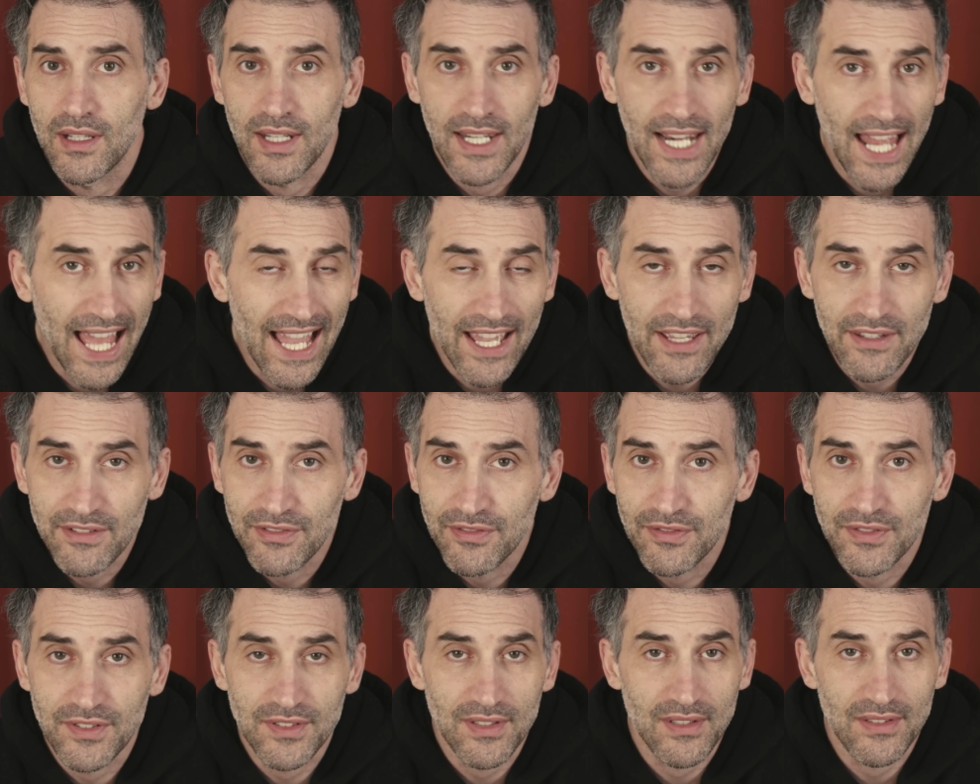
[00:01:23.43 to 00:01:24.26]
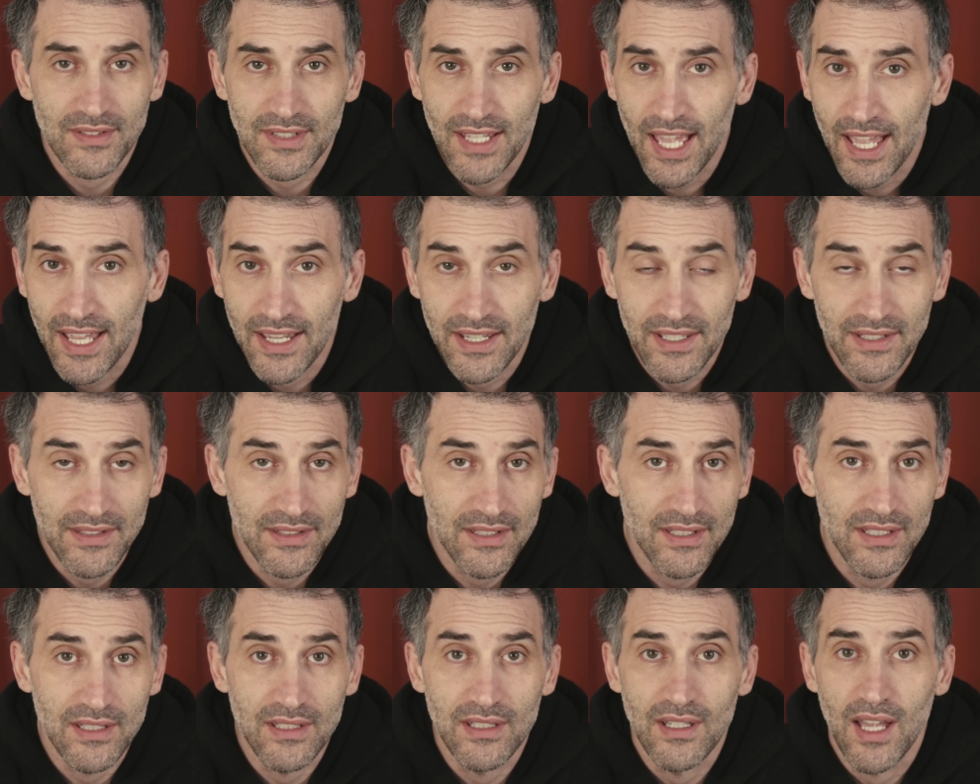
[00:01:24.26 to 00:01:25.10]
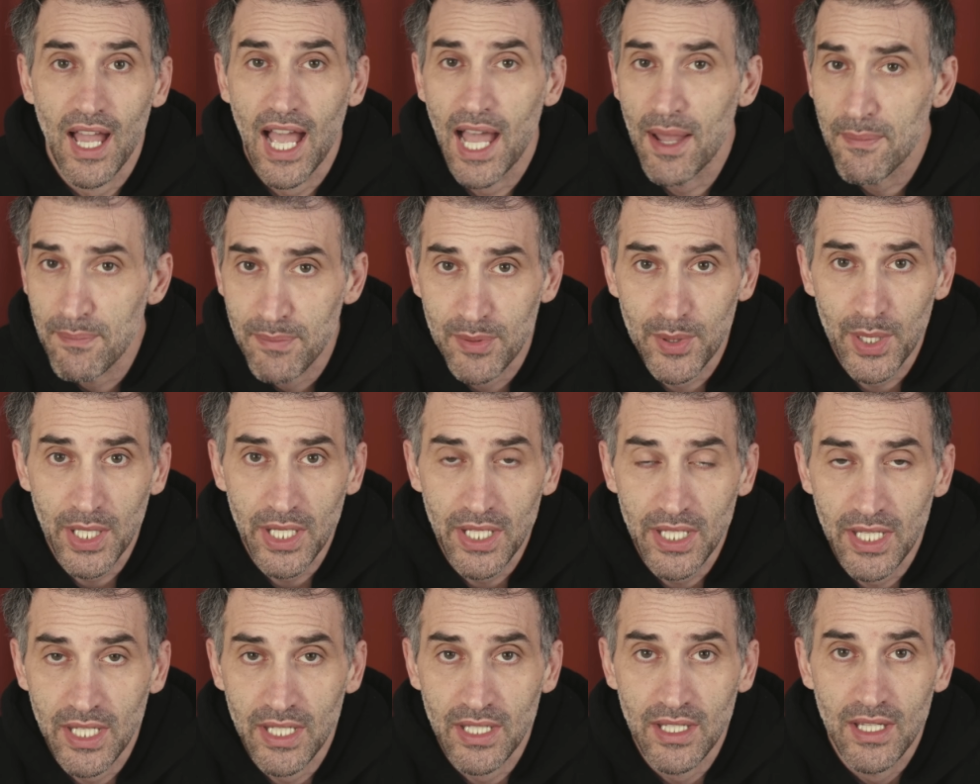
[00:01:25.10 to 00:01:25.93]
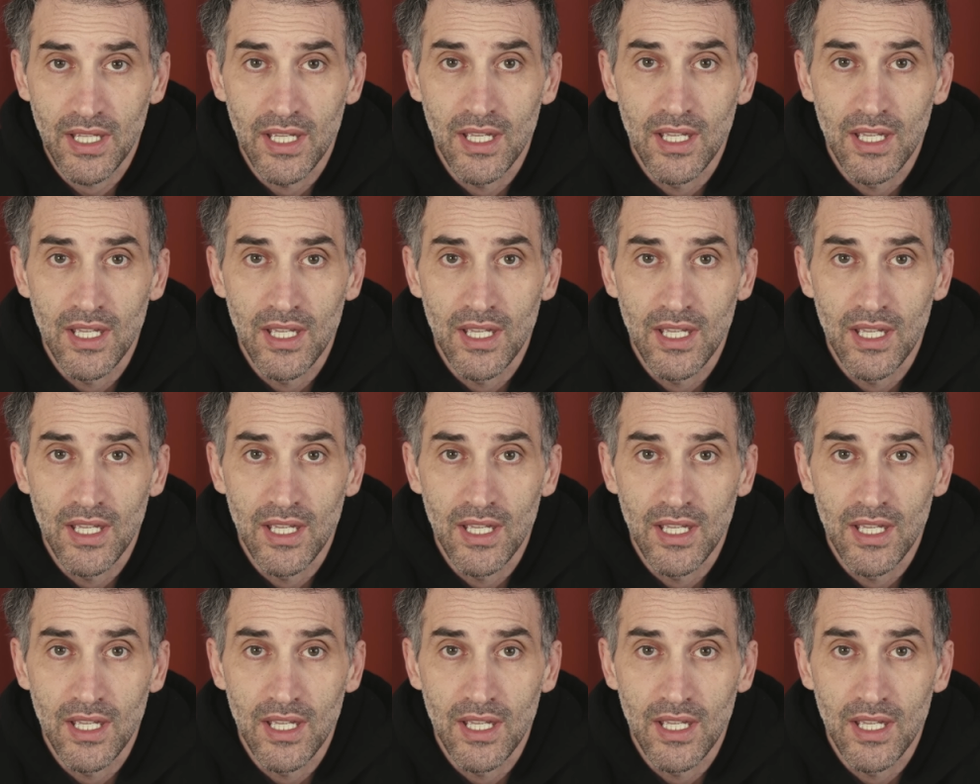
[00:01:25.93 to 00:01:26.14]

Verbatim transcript: life, society, upbringing,